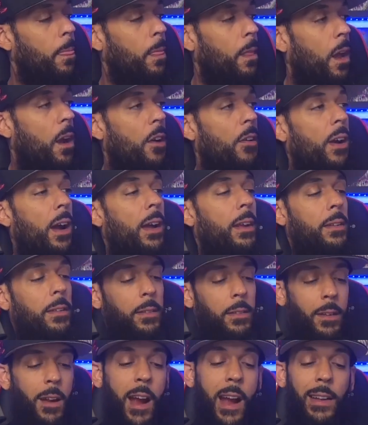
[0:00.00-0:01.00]
All right,
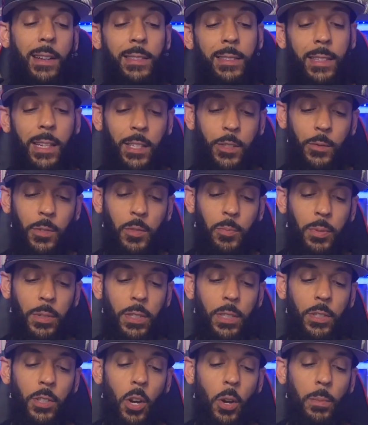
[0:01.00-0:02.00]
this next one's
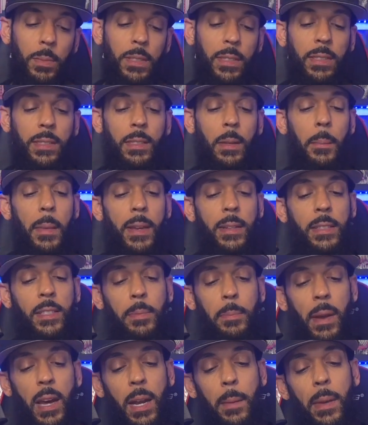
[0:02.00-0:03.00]
pretty dope. This is Amazing
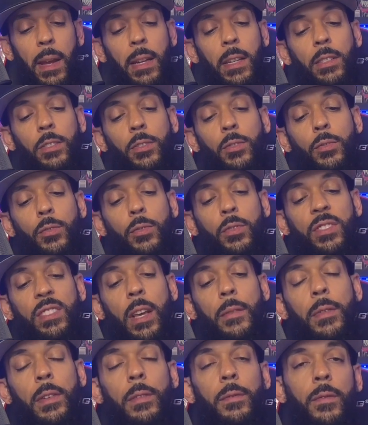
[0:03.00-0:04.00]
Spider-Man Issue
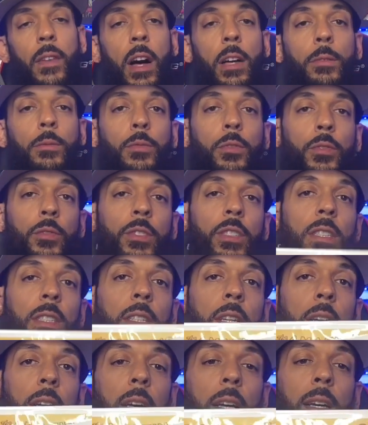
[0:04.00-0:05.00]
7, Volume 3.
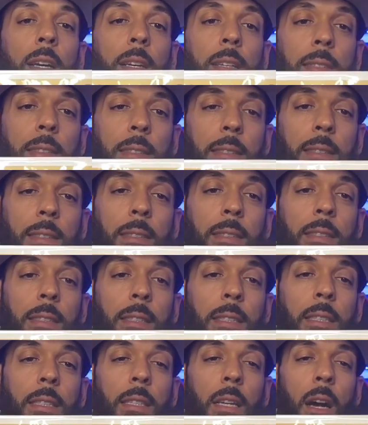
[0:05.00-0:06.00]
This is
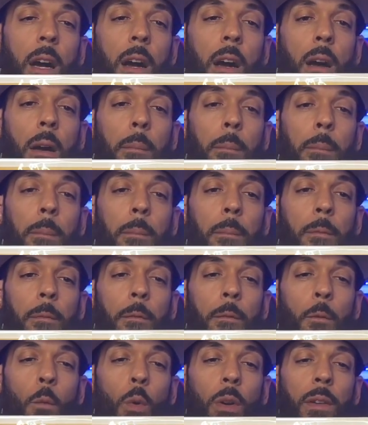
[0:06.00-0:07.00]
the
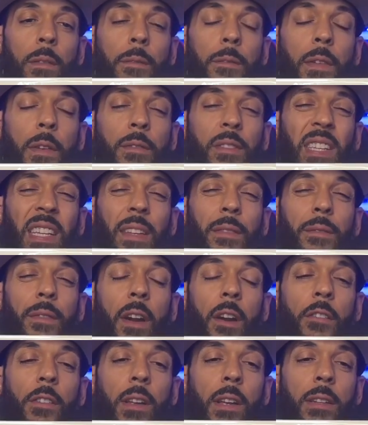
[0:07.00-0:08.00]
1 in 15
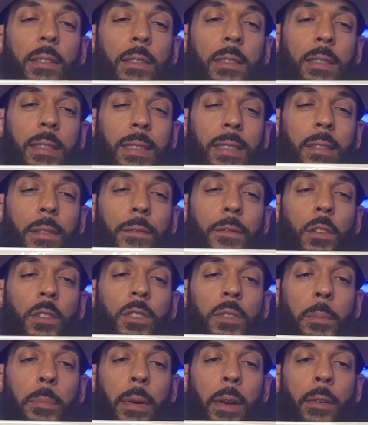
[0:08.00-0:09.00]
variant. This is the
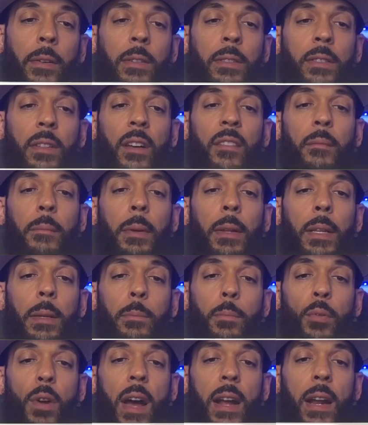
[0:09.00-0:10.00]
first appearance of Billy
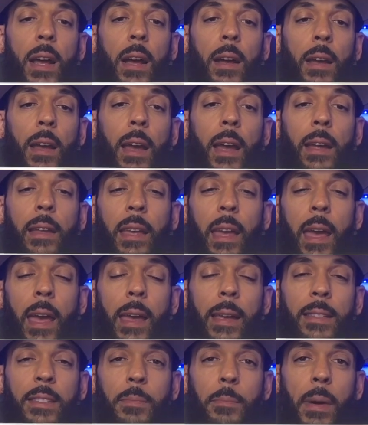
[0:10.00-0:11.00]
Braddock,
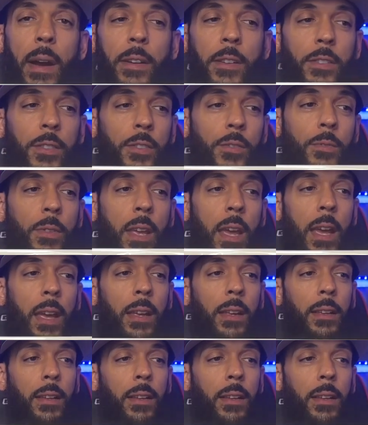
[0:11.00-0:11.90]
aka Spider UK.